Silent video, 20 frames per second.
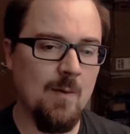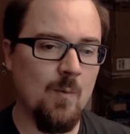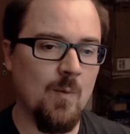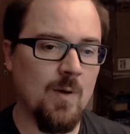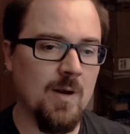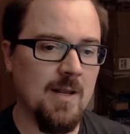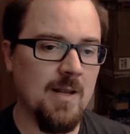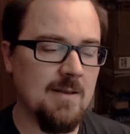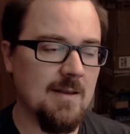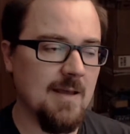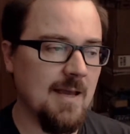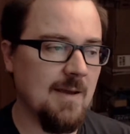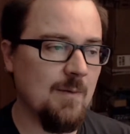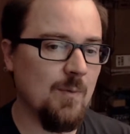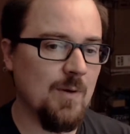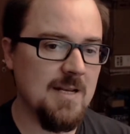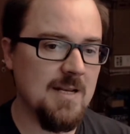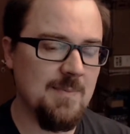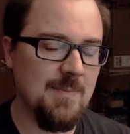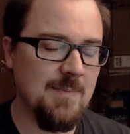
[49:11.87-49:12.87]
I wanted
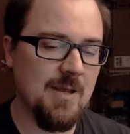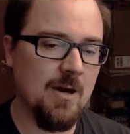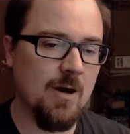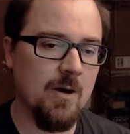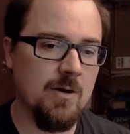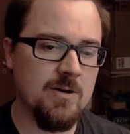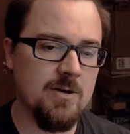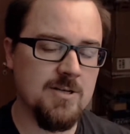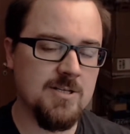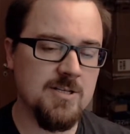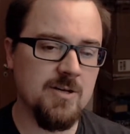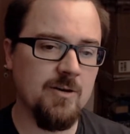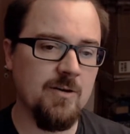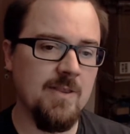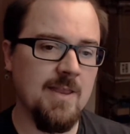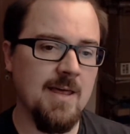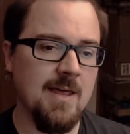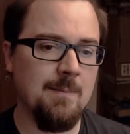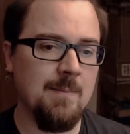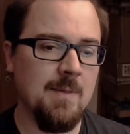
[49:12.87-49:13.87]
to be harder to
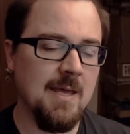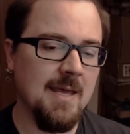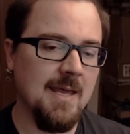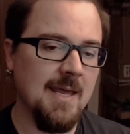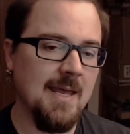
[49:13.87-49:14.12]
earn them,